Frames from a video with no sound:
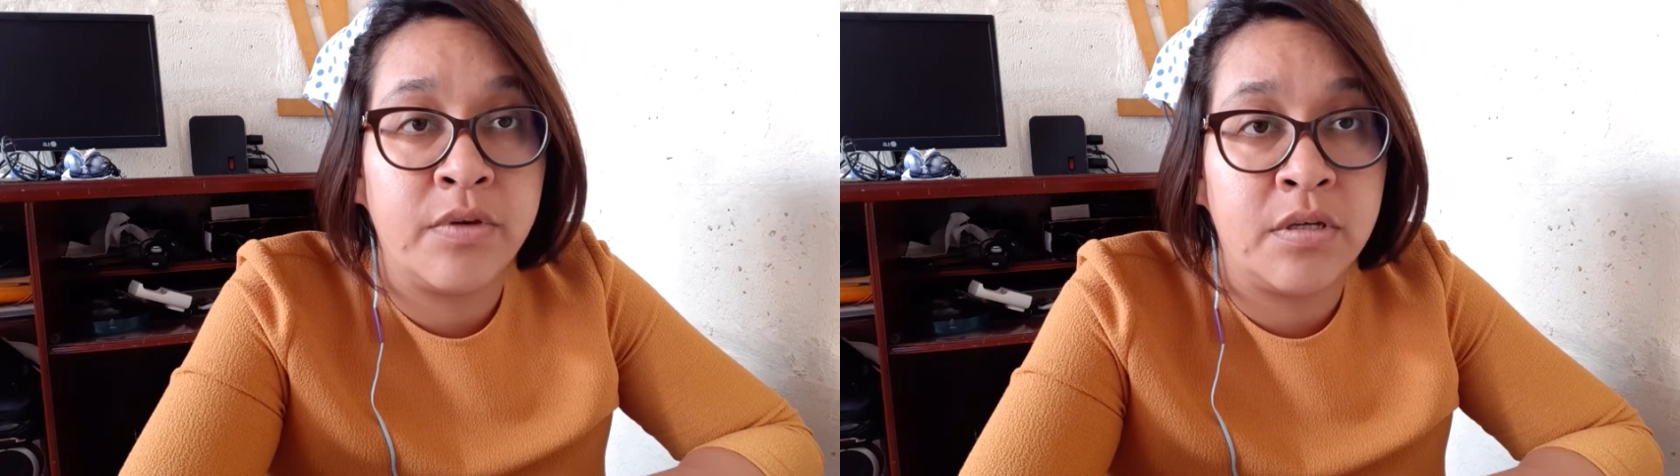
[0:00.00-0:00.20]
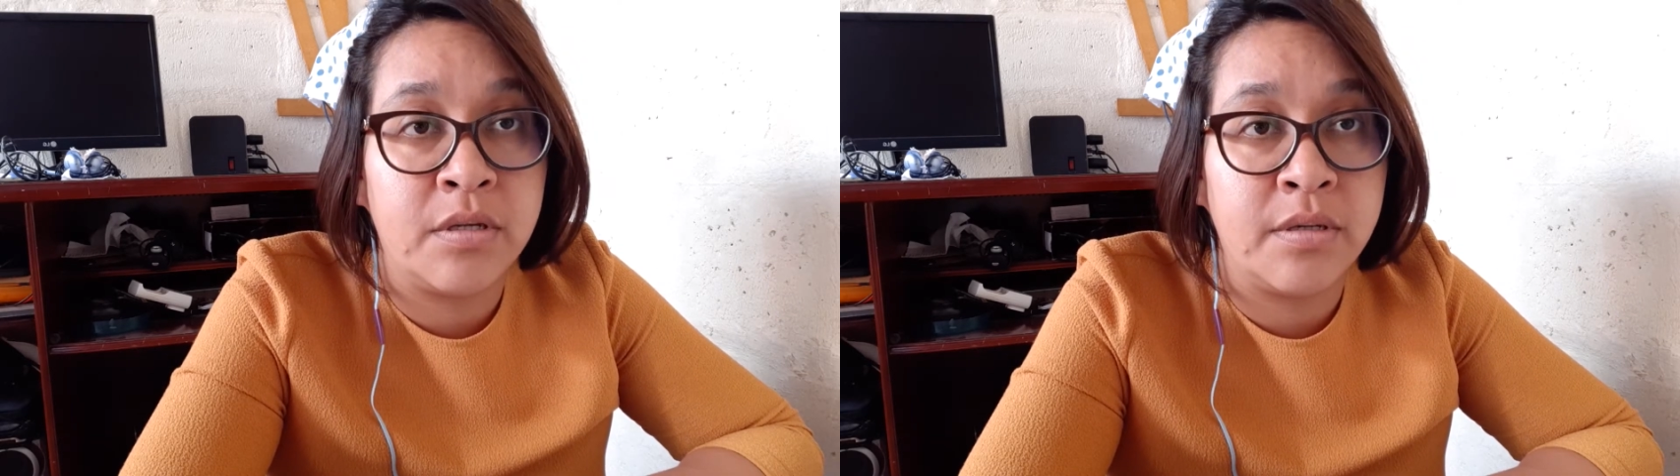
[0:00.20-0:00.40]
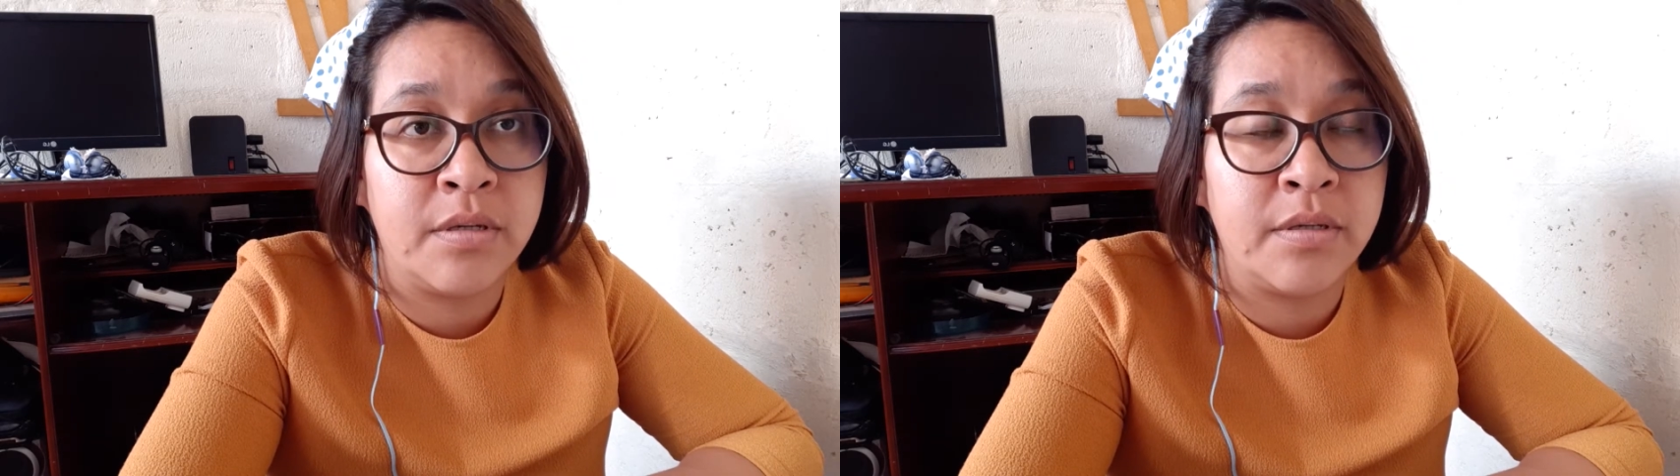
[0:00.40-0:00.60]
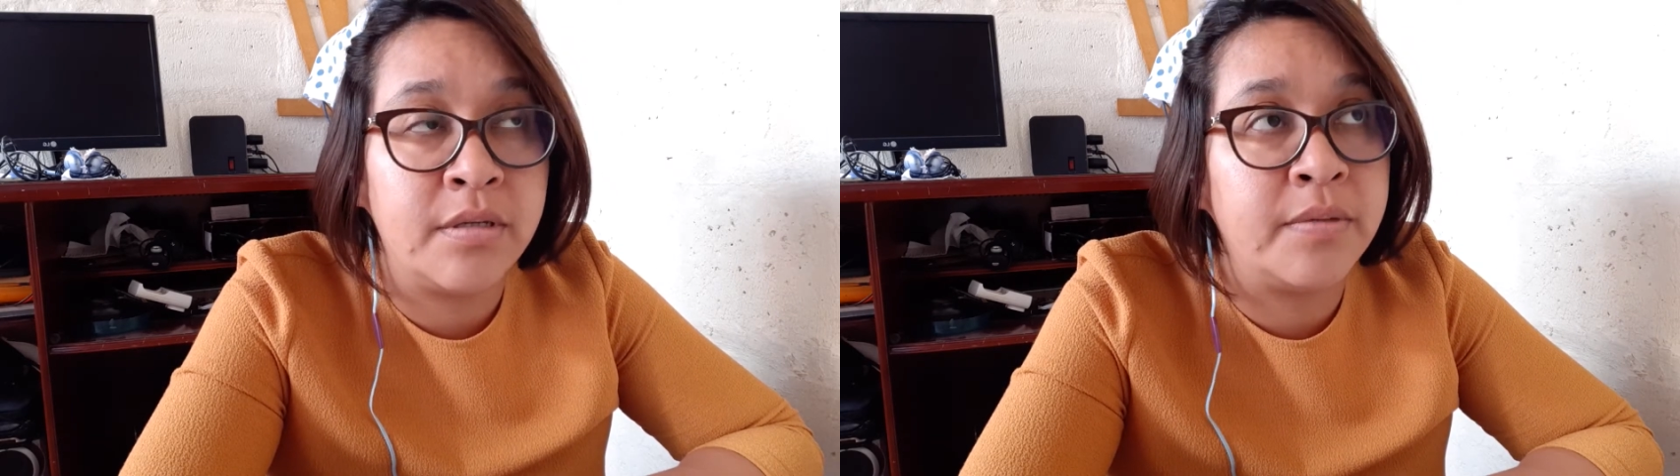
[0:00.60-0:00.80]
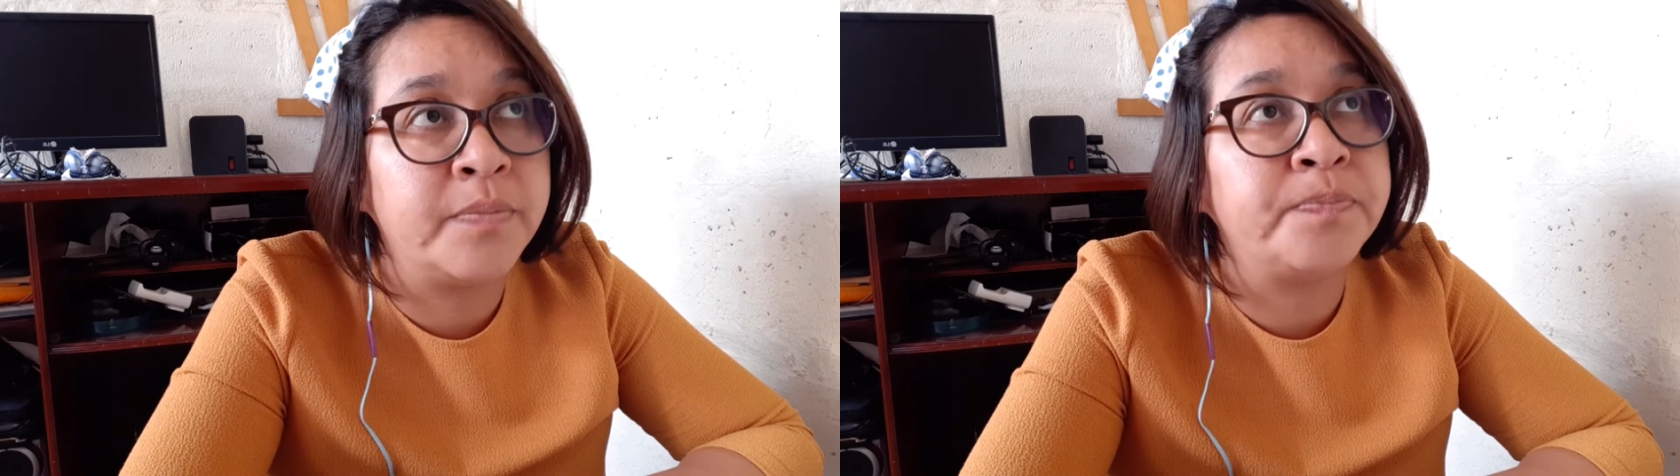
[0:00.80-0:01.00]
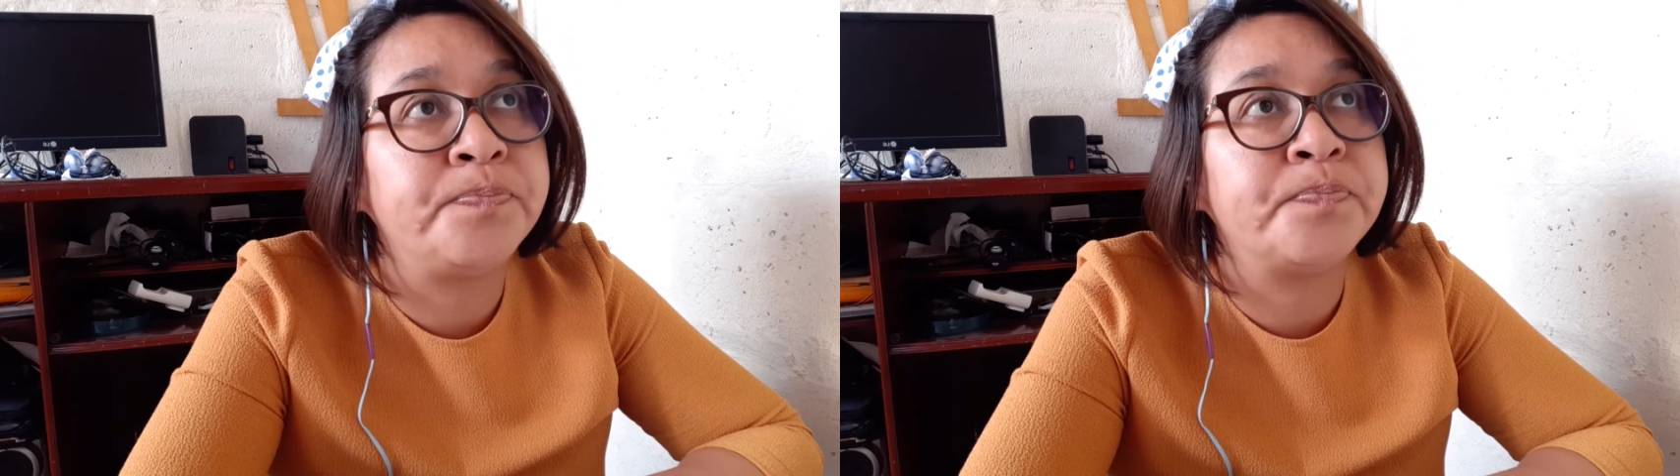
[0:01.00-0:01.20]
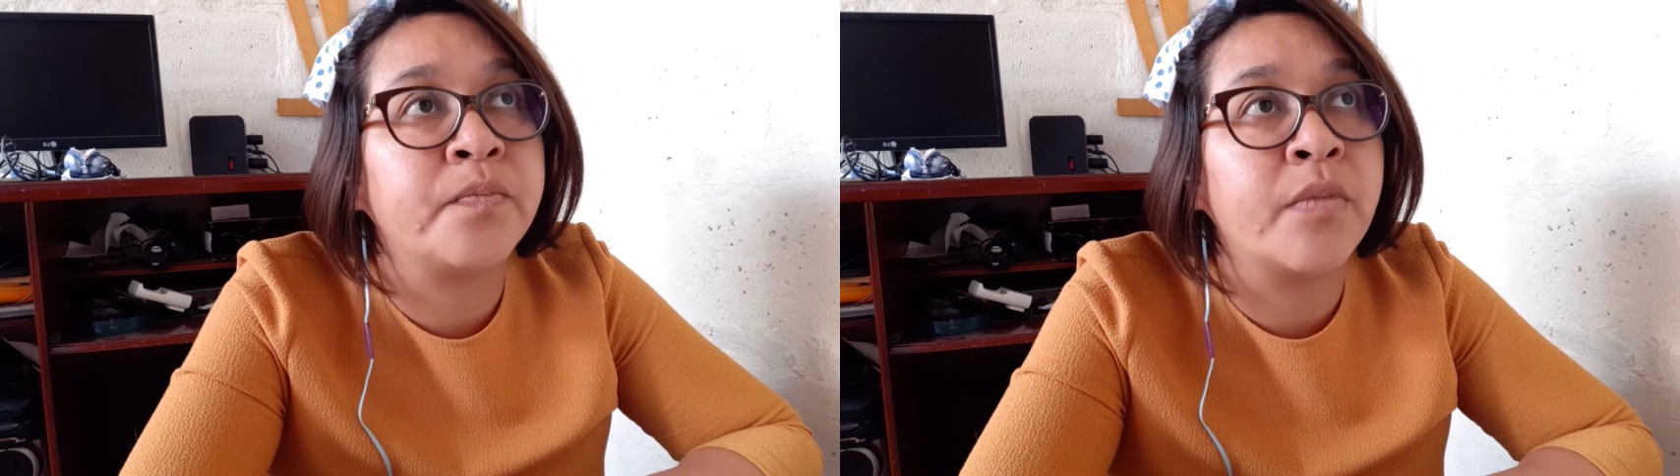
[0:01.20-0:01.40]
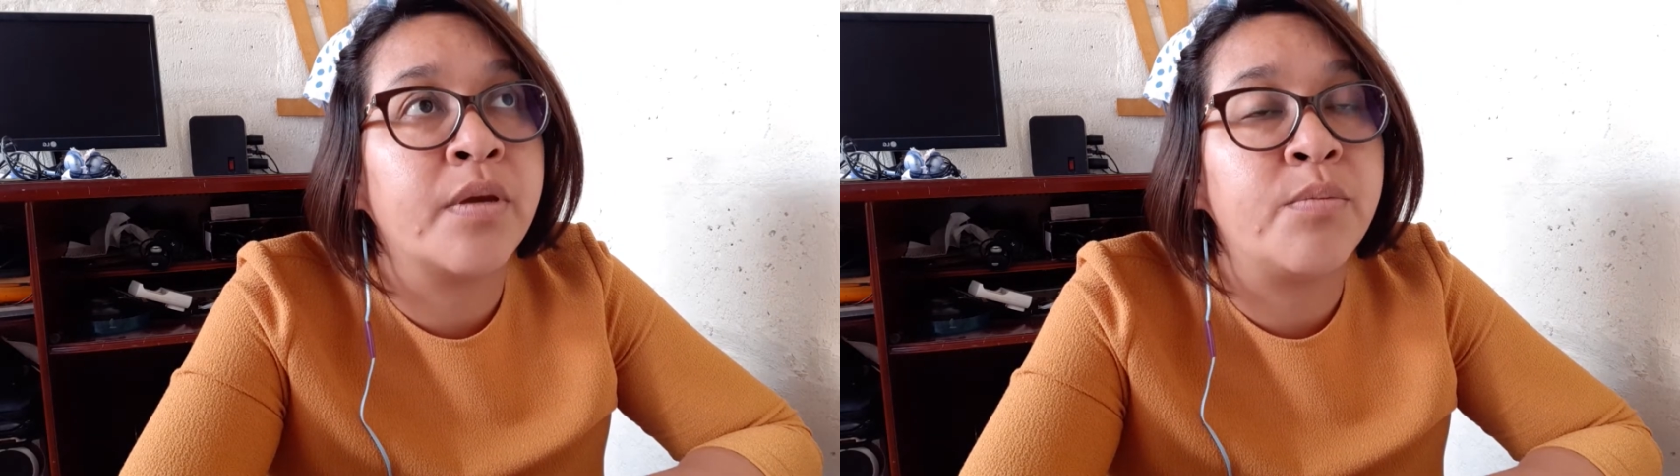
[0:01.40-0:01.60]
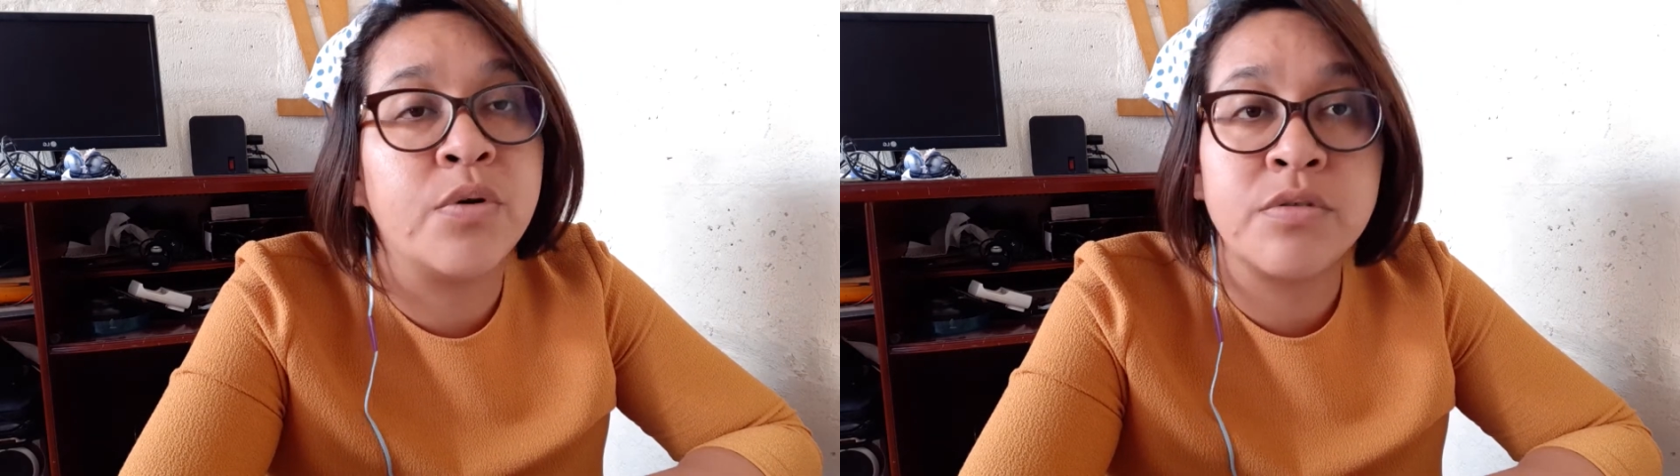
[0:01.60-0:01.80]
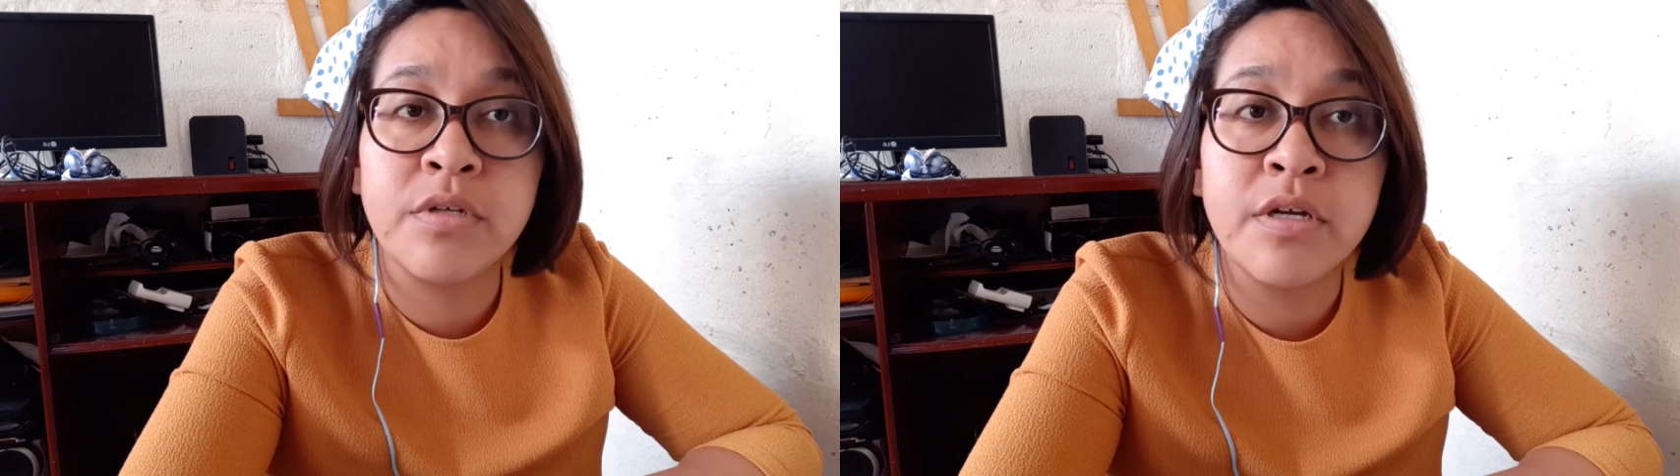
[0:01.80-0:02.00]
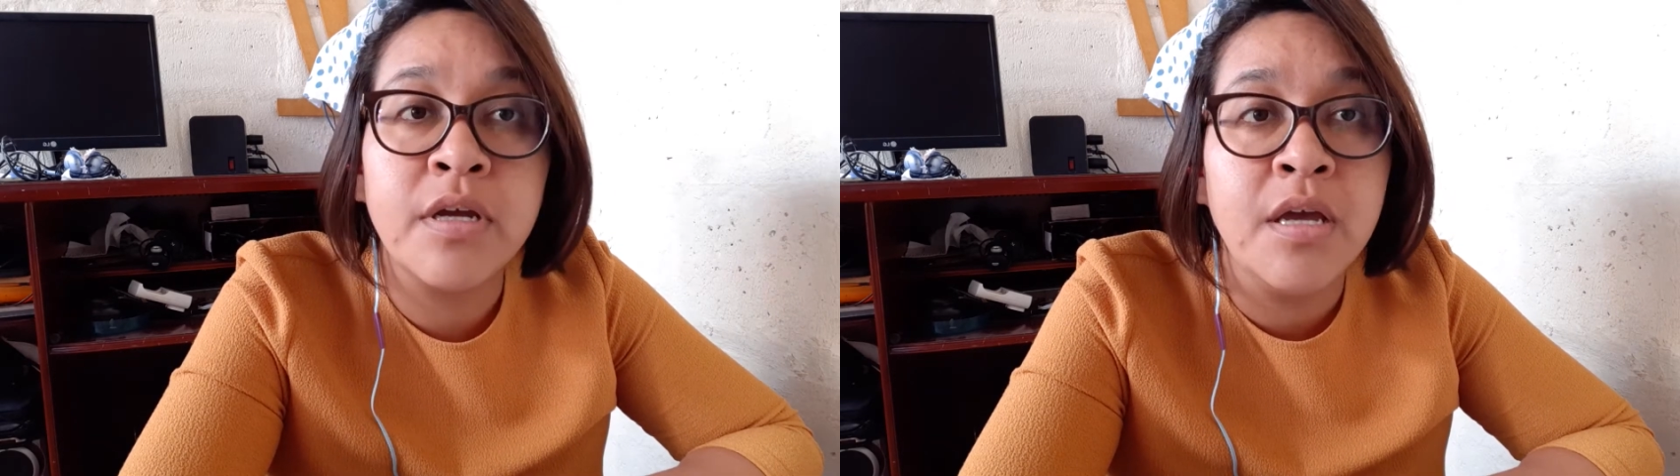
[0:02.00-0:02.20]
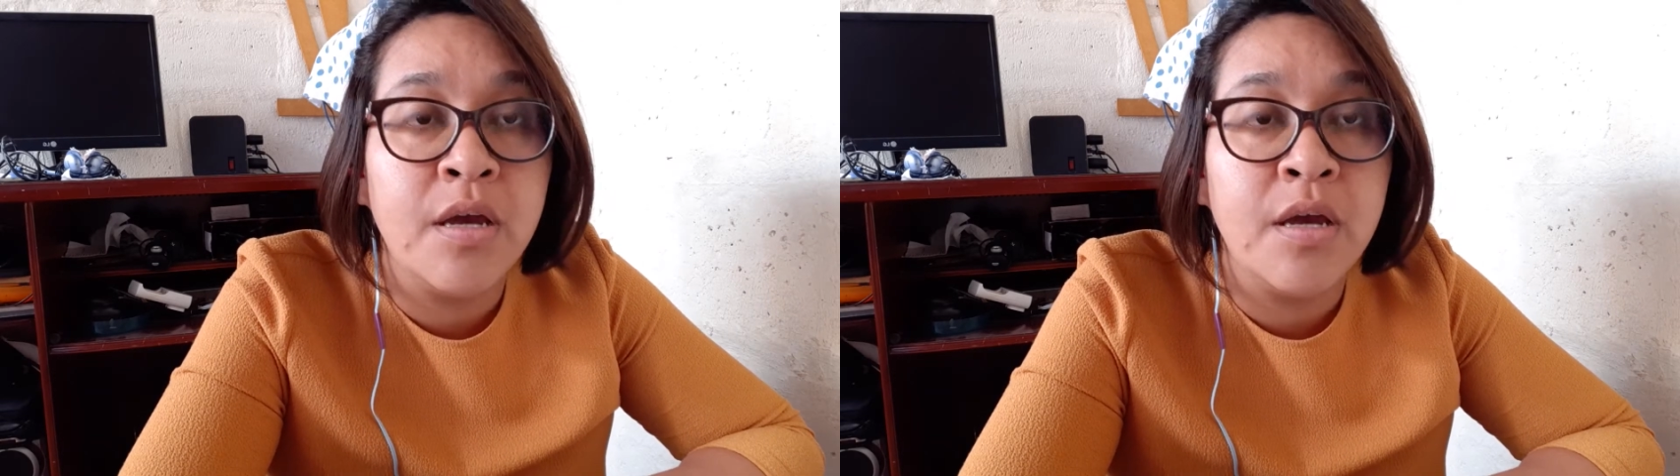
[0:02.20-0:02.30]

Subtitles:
in a poster,